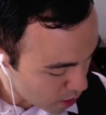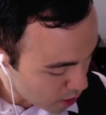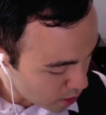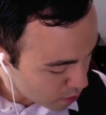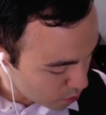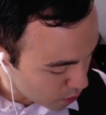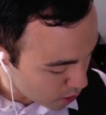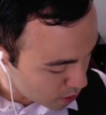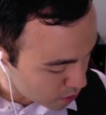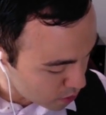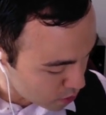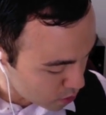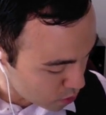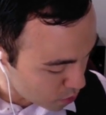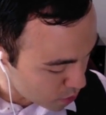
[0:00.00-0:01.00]
the radius of
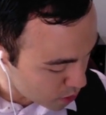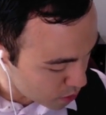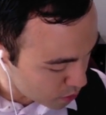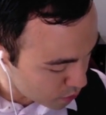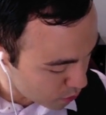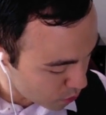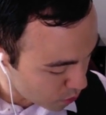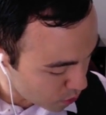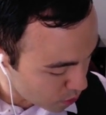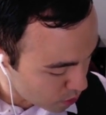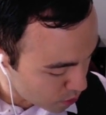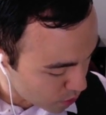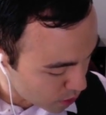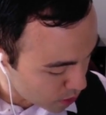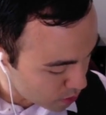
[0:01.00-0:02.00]
circle B is 4, and
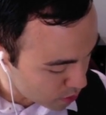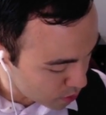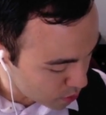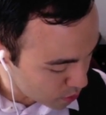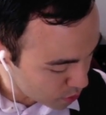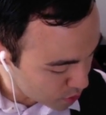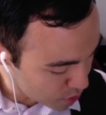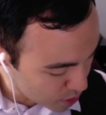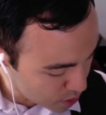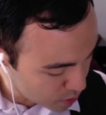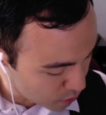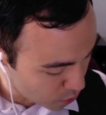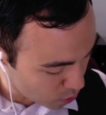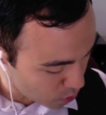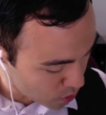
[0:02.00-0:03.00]
the radius of circle C is
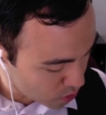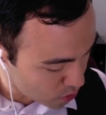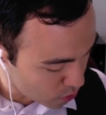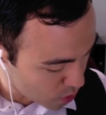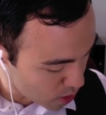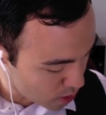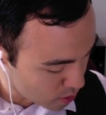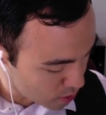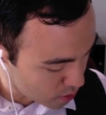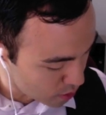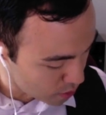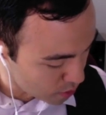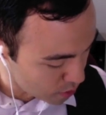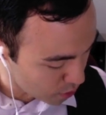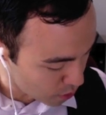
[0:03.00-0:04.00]
4. What is the radius of
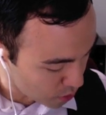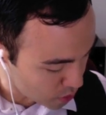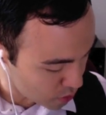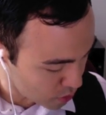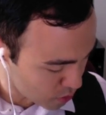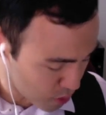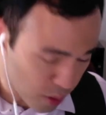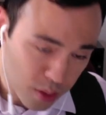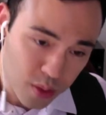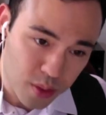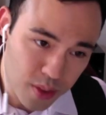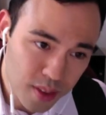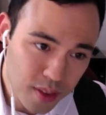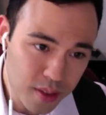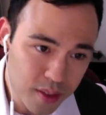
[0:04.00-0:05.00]
the largest circle?
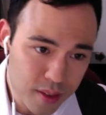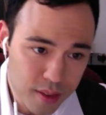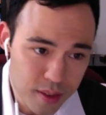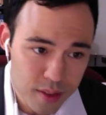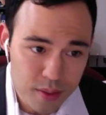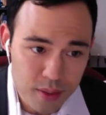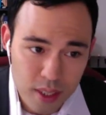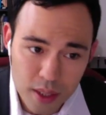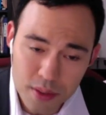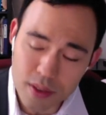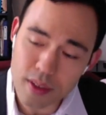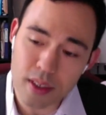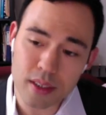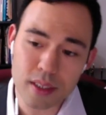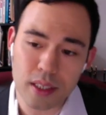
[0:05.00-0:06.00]
Whenever
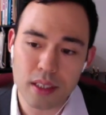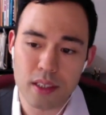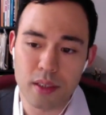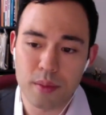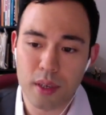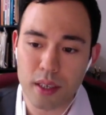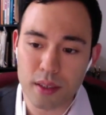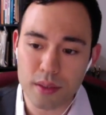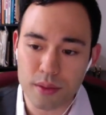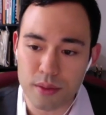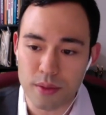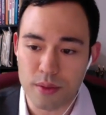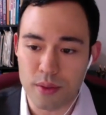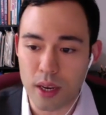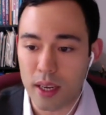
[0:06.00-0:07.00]
they're talking about
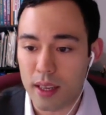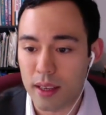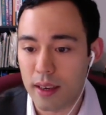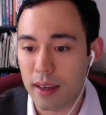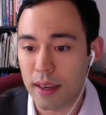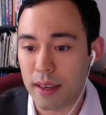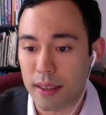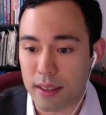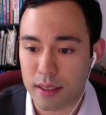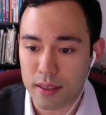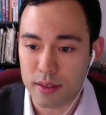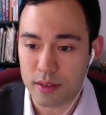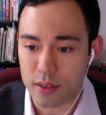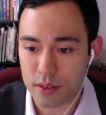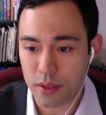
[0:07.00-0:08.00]
radii and
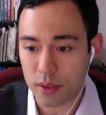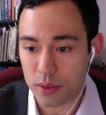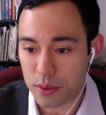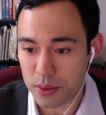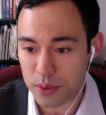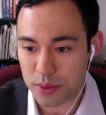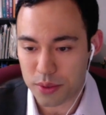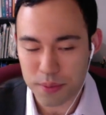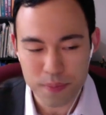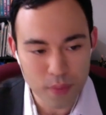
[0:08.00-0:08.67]
circles,